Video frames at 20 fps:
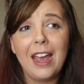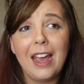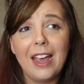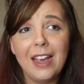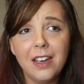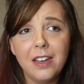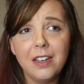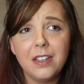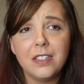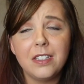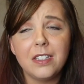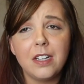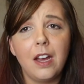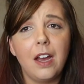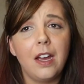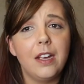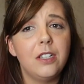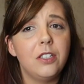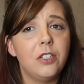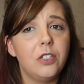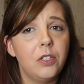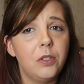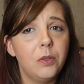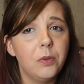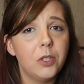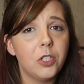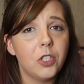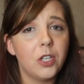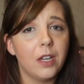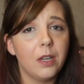And I do
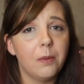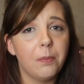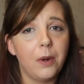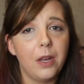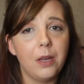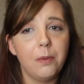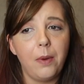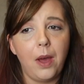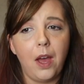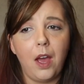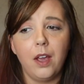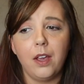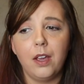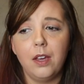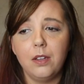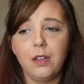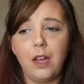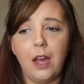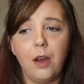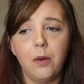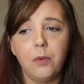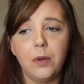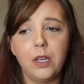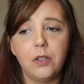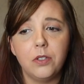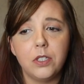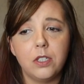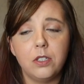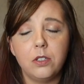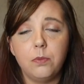wish I could bring back how we
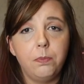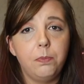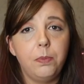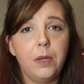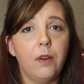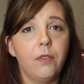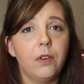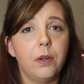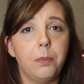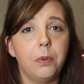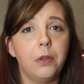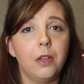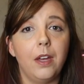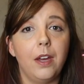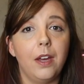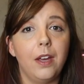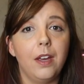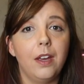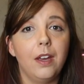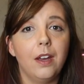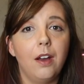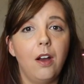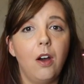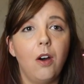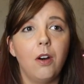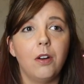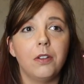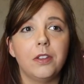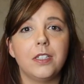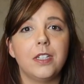used to be able to play
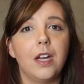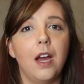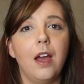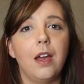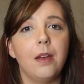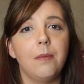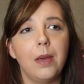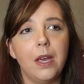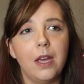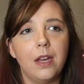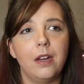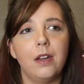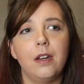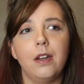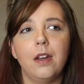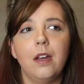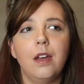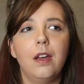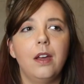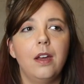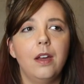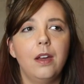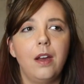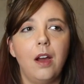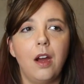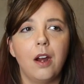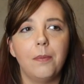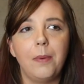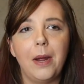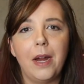all the time, and
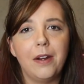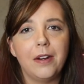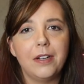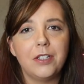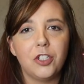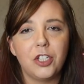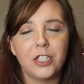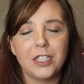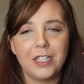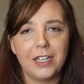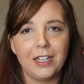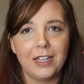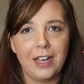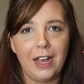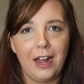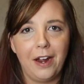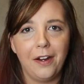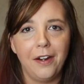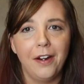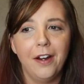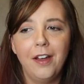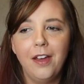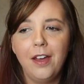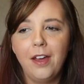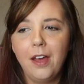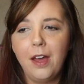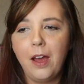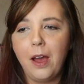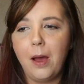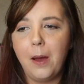our parents just didn't care.
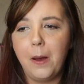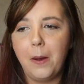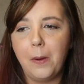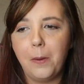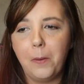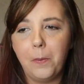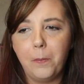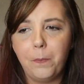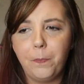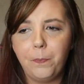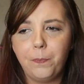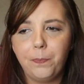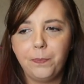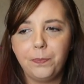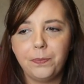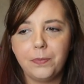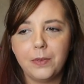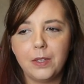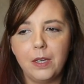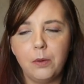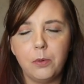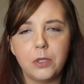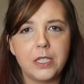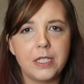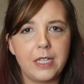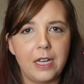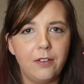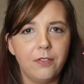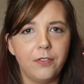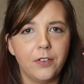It was
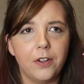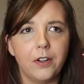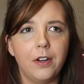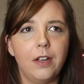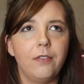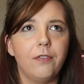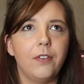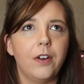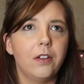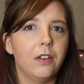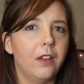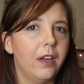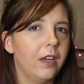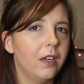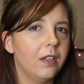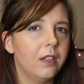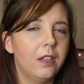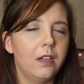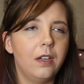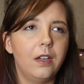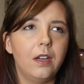safer, it felt like.